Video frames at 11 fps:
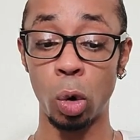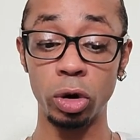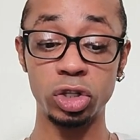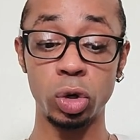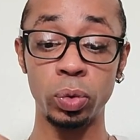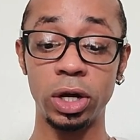
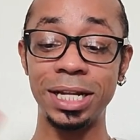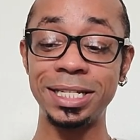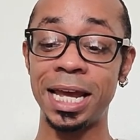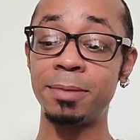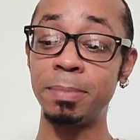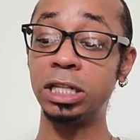or it's only going to
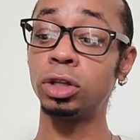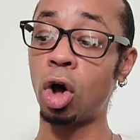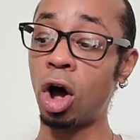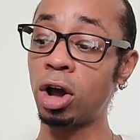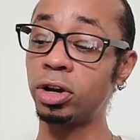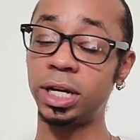take me
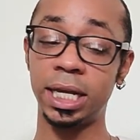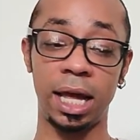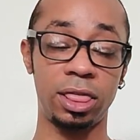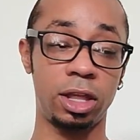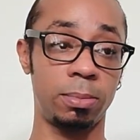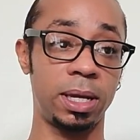longer to
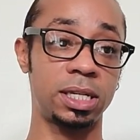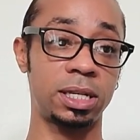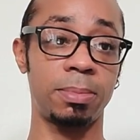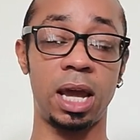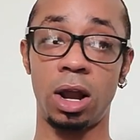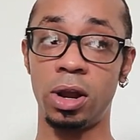get there because
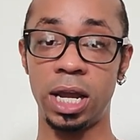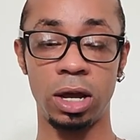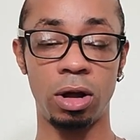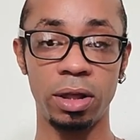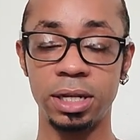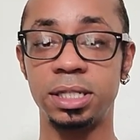I'm carrying
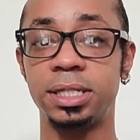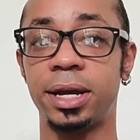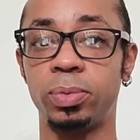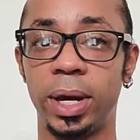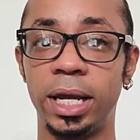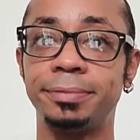all this
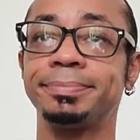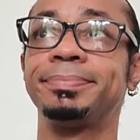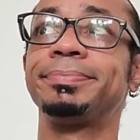dead weight.